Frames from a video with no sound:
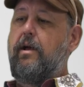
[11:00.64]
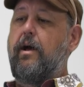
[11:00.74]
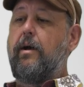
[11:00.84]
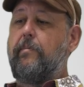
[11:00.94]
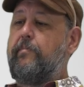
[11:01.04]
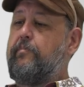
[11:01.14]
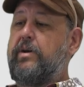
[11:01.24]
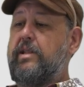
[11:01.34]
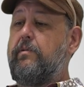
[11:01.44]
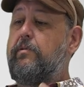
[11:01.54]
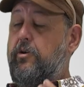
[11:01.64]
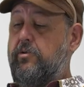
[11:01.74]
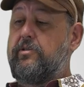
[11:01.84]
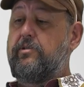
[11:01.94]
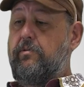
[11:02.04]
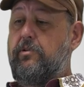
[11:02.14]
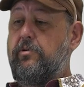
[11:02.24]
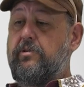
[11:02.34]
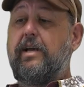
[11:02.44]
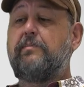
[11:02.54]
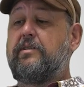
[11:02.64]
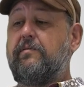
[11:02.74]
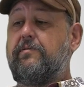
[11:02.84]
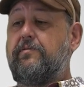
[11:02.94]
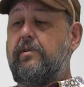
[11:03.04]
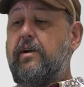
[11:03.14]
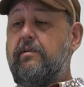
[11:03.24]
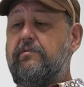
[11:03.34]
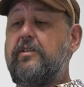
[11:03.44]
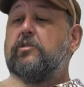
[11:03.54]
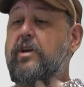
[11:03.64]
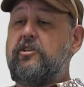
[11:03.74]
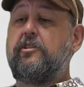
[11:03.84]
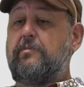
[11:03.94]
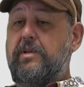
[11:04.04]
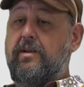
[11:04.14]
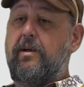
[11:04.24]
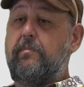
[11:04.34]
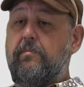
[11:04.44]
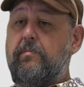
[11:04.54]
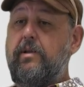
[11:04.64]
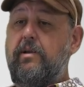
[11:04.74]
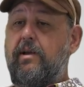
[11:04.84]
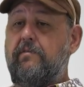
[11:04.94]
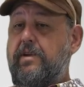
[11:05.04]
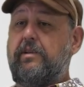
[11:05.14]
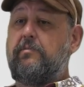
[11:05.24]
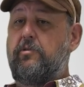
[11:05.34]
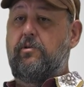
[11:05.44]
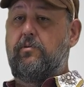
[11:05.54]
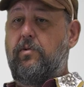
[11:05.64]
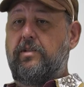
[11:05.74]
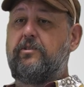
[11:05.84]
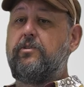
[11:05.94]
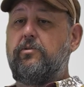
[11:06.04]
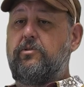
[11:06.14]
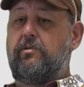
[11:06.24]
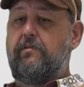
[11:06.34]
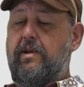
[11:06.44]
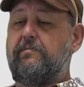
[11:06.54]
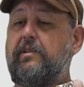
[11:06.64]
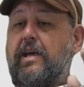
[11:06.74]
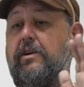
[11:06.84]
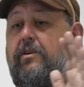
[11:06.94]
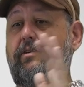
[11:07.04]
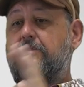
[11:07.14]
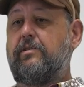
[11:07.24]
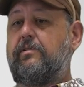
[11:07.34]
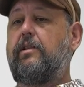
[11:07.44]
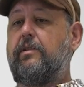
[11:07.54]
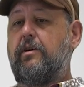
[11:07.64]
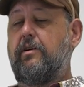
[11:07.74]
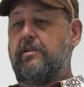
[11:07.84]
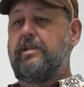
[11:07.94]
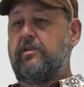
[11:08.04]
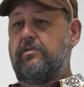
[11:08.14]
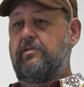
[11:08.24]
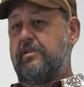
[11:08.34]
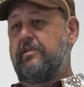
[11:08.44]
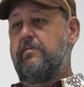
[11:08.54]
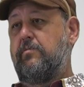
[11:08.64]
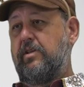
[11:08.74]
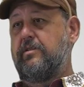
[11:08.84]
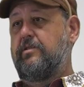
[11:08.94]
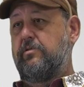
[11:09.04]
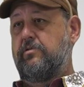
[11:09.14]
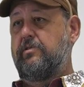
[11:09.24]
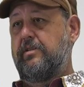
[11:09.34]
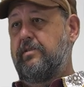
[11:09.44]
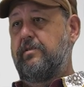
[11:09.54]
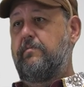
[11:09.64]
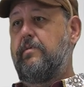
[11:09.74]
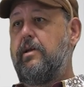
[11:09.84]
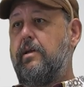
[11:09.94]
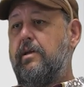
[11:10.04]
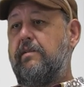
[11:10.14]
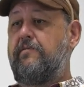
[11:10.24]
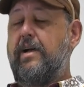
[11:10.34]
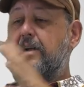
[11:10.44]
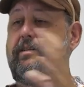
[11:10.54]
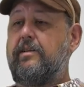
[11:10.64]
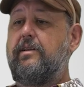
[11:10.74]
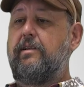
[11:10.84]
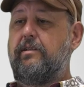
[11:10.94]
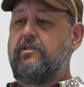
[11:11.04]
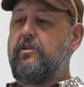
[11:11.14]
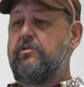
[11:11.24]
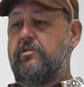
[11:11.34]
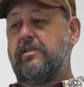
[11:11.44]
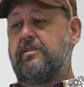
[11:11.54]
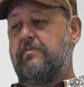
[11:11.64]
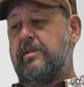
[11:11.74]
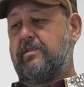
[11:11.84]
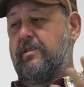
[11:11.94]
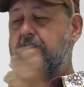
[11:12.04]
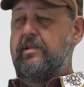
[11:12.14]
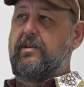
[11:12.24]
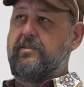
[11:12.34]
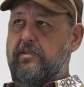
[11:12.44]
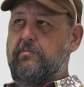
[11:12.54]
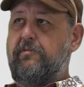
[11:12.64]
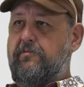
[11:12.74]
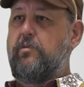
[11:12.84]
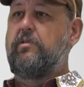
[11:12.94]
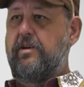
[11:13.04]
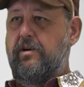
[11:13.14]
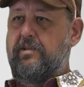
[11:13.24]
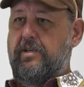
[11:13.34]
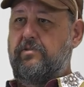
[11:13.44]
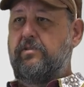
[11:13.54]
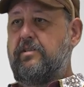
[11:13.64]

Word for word: Um, but those those types of, of situations become available once you sort of have layered the architectural system with a social system. In fact, the social system is the thing that exists before the architectural